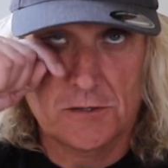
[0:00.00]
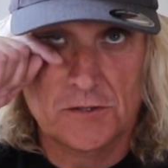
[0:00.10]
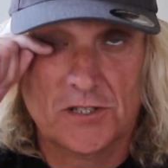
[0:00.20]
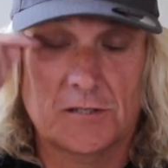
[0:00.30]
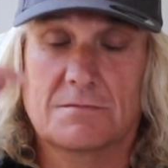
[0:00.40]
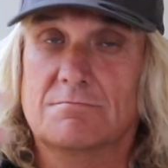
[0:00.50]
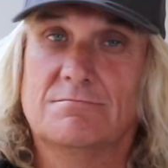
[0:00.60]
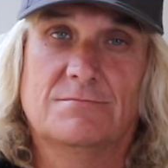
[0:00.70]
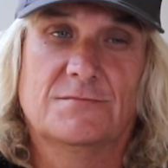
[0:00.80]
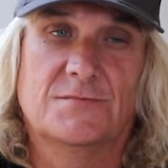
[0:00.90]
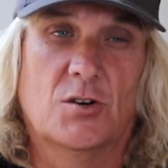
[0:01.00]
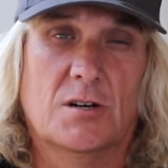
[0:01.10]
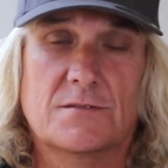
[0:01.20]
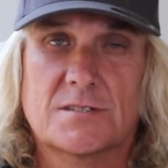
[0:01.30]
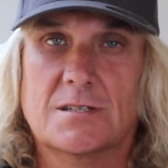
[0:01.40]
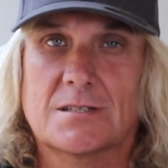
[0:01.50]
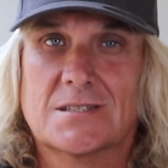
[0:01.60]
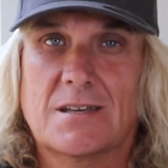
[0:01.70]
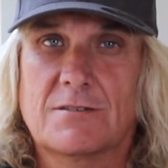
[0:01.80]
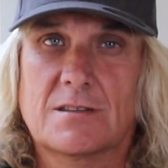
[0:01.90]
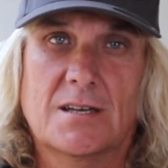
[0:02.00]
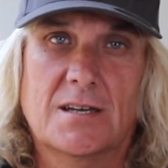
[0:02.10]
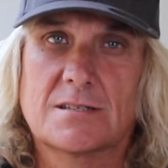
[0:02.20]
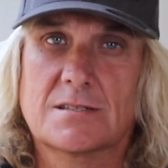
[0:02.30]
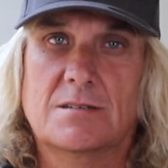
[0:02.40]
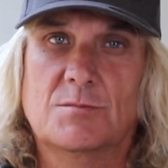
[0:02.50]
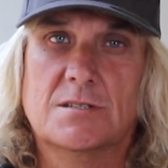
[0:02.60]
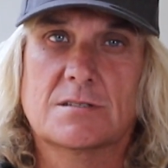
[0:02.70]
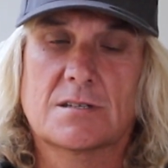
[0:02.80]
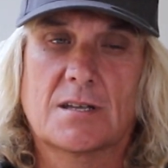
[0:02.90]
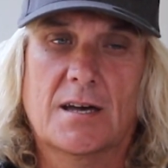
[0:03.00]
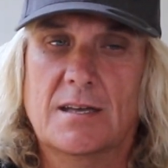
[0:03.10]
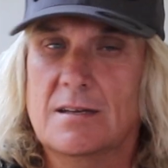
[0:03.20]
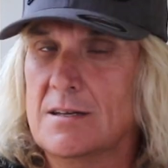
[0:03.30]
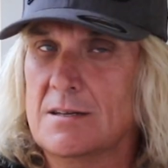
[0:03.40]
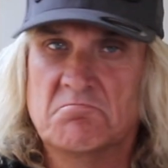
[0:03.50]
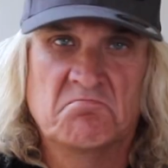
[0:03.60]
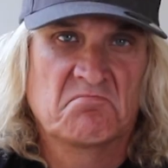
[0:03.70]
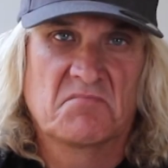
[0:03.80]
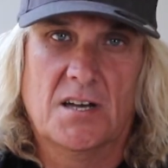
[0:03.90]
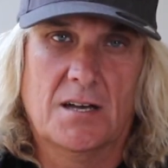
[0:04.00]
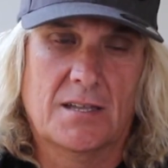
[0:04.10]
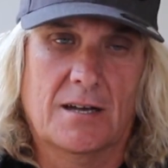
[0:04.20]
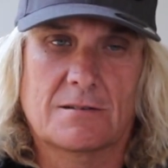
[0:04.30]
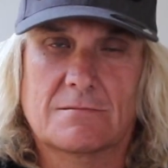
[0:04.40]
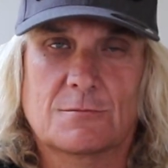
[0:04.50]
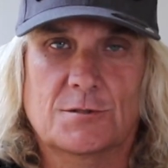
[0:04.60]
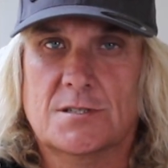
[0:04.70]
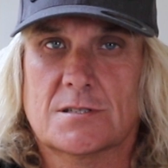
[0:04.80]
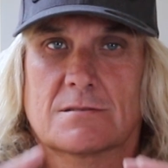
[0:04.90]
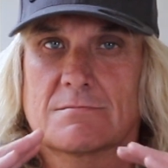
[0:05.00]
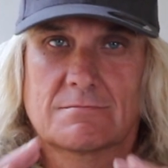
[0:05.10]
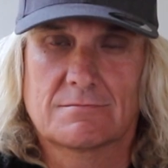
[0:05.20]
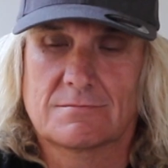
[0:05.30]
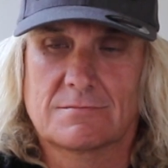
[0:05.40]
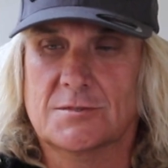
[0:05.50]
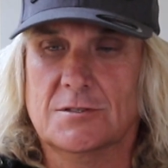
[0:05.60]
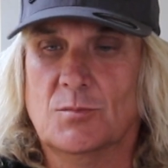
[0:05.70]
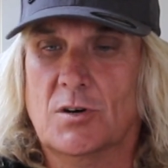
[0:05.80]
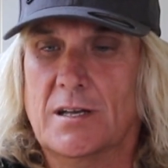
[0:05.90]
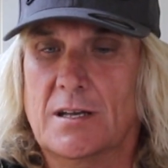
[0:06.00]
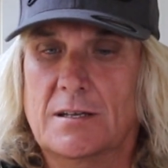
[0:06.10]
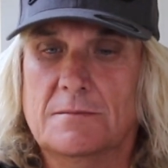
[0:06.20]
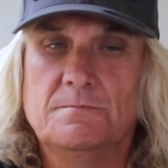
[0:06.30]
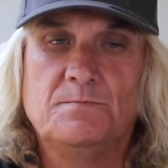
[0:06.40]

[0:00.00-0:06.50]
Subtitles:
who shoot 5, 6, 7,000 images a day, and that would just do my head in.